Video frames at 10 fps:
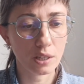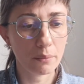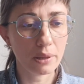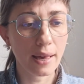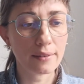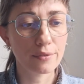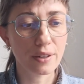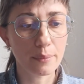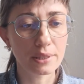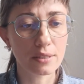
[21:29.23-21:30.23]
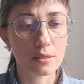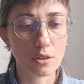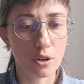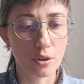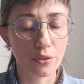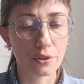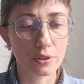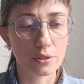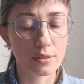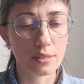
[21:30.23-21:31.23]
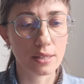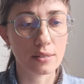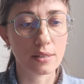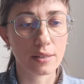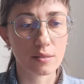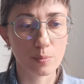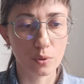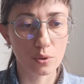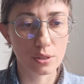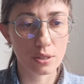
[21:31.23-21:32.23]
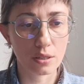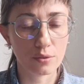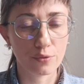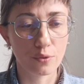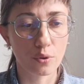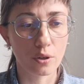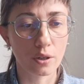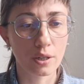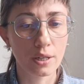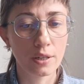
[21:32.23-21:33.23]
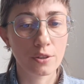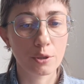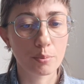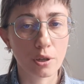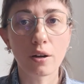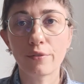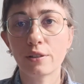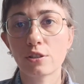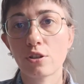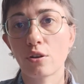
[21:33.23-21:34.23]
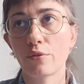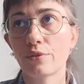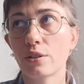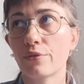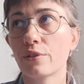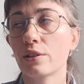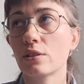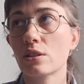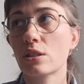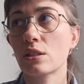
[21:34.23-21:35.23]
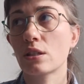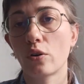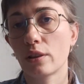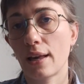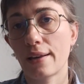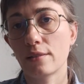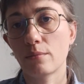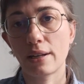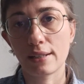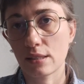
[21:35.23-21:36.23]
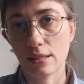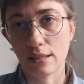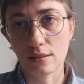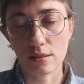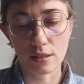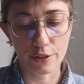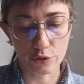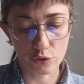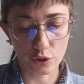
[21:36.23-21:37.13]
Black feminist authors is exploited for the profit of different online magazines and